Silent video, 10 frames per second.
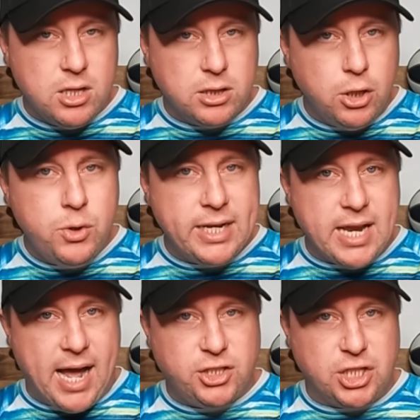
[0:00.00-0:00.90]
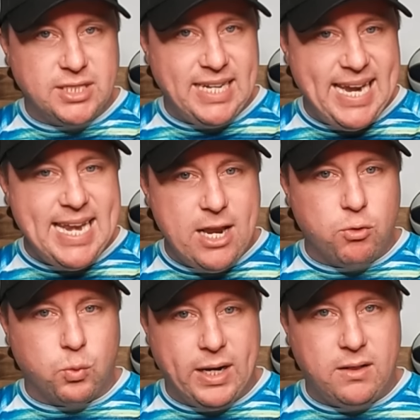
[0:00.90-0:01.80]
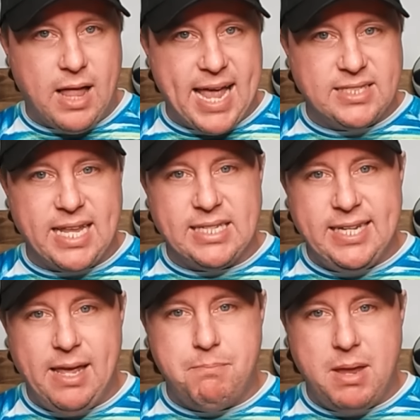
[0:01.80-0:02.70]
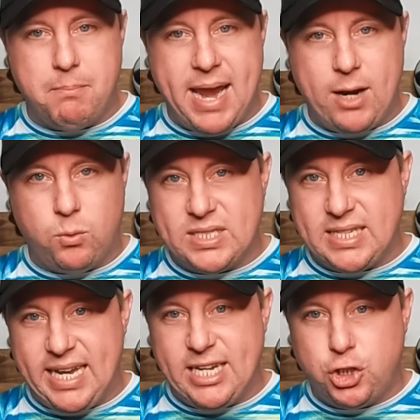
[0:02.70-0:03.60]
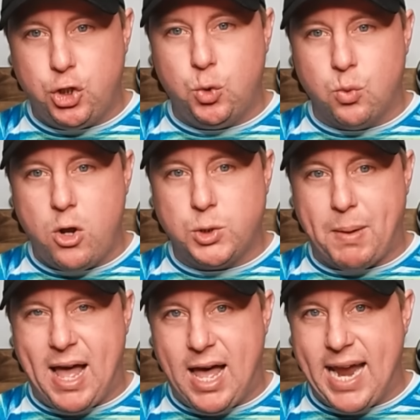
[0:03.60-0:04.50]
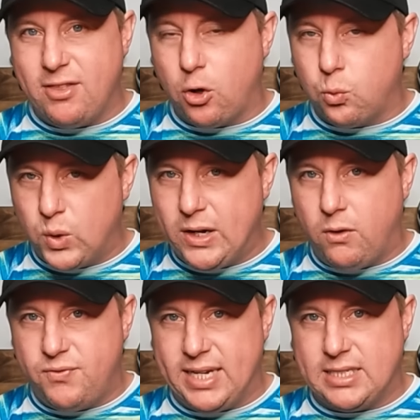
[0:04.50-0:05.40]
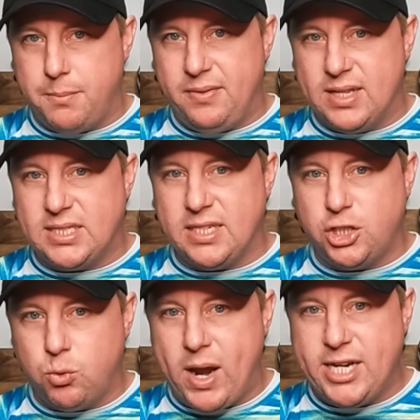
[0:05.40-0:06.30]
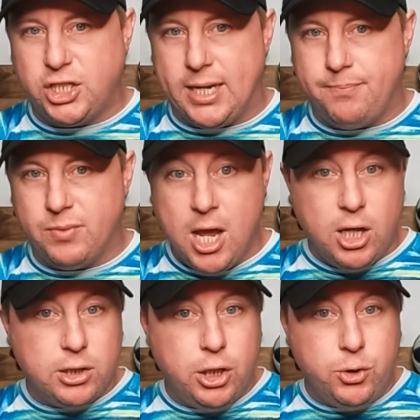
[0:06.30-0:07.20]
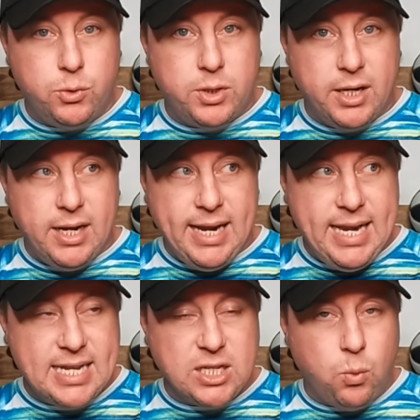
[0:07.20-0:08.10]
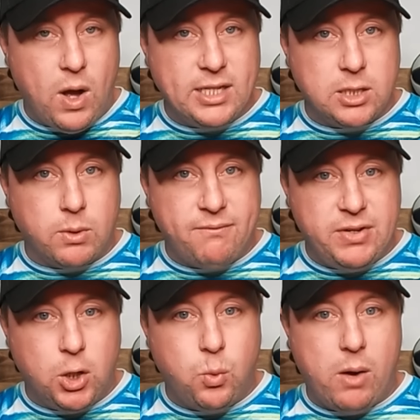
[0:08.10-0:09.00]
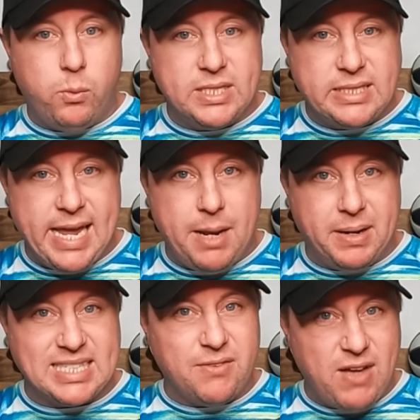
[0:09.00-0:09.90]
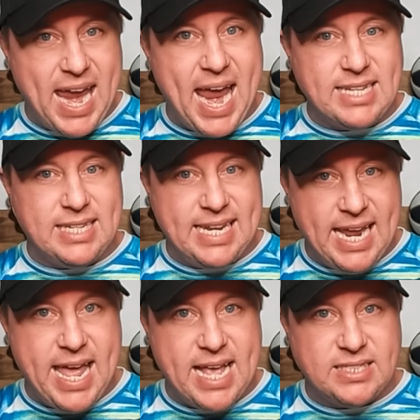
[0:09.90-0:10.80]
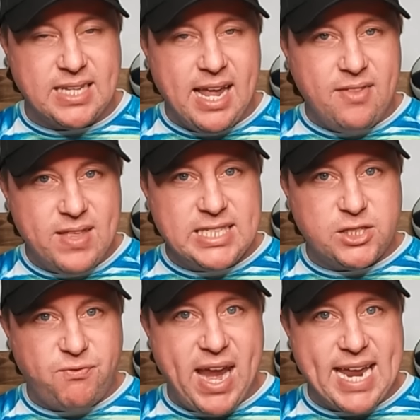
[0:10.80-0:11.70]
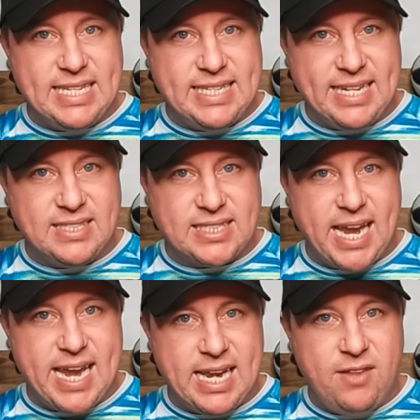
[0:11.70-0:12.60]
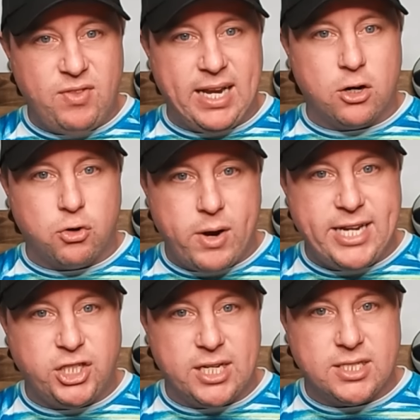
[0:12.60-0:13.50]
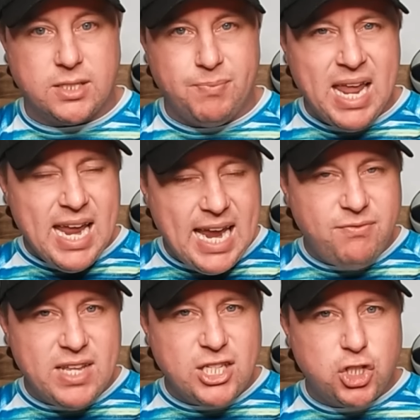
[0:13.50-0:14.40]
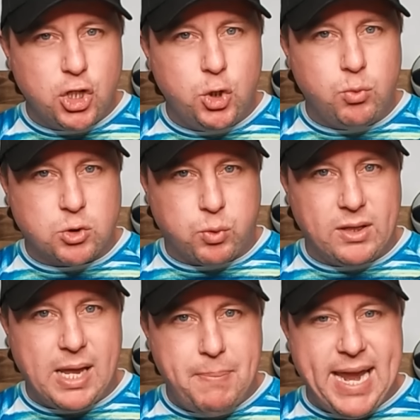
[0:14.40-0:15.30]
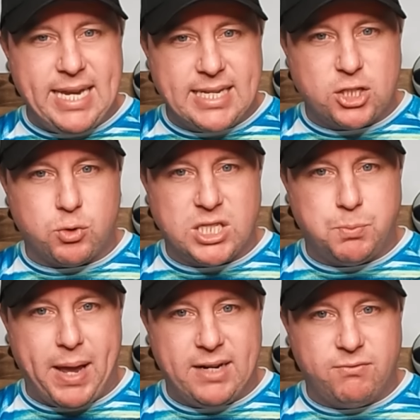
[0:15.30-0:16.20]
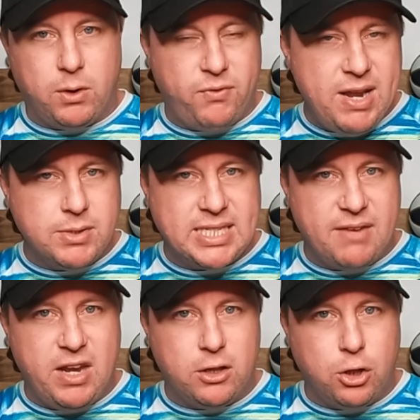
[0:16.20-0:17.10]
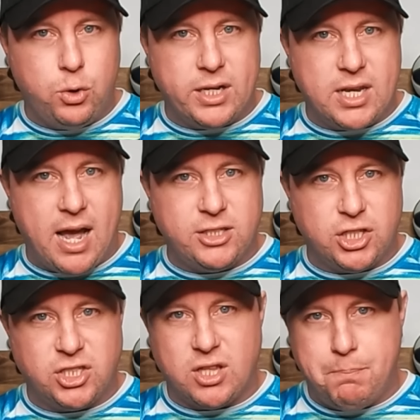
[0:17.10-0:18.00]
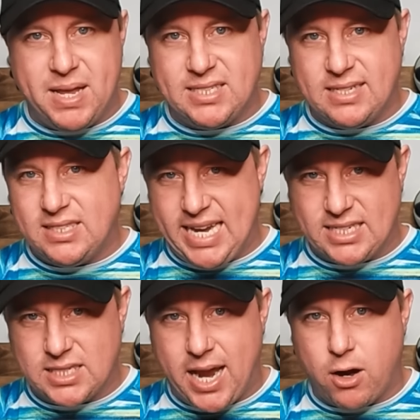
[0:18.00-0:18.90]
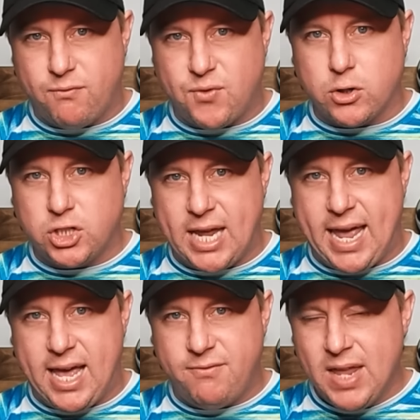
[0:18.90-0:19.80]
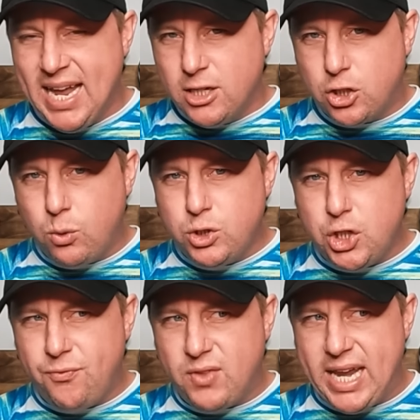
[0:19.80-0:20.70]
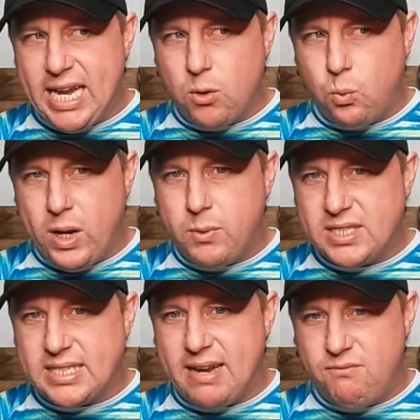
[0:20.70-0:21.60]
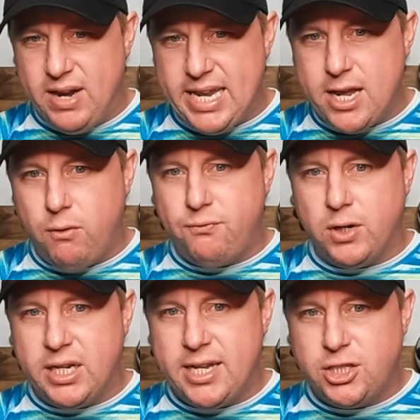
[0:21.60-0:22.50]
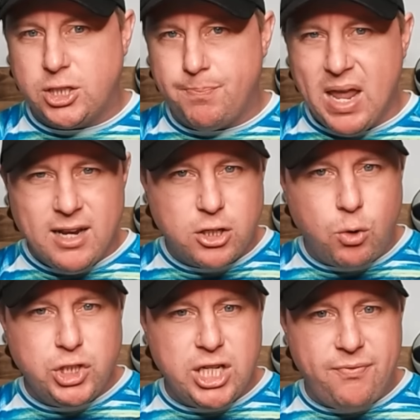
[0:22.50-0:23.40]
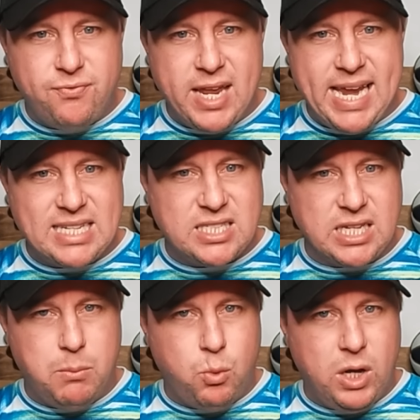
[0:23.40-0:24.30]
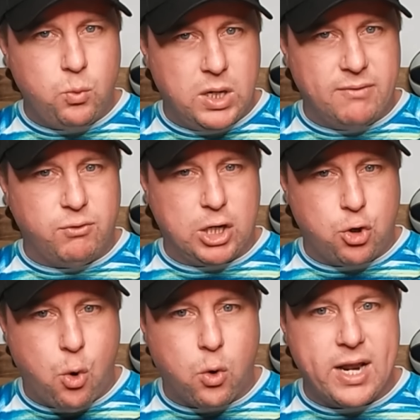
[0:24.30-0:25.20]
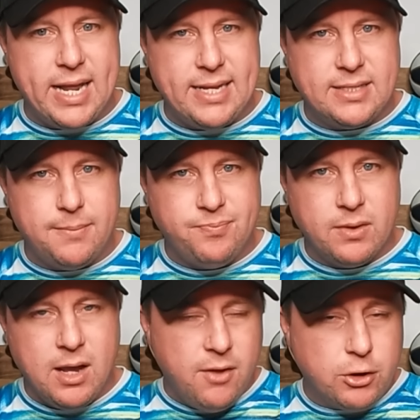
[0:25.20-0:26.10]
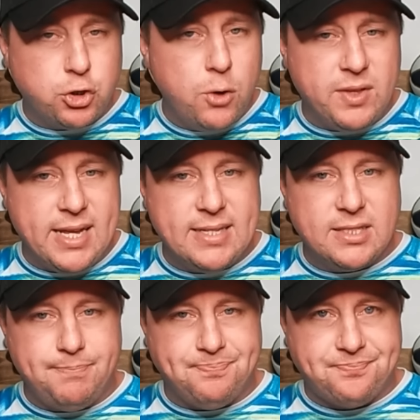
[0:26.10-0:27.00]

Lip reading: Luka Doncic, he didn't realize that Tim McMahon was sitting two rows behind the real victim in this situation. Luke, he doesn't want to reveal what was said because if I had to guess, this fan didn't say anything egregious. If this dude was really being disrespectful, if he was giving Luka Doncic the business the entire first half, don't you think we would see video footage? Don't you think someone would have recorded it? The truth is,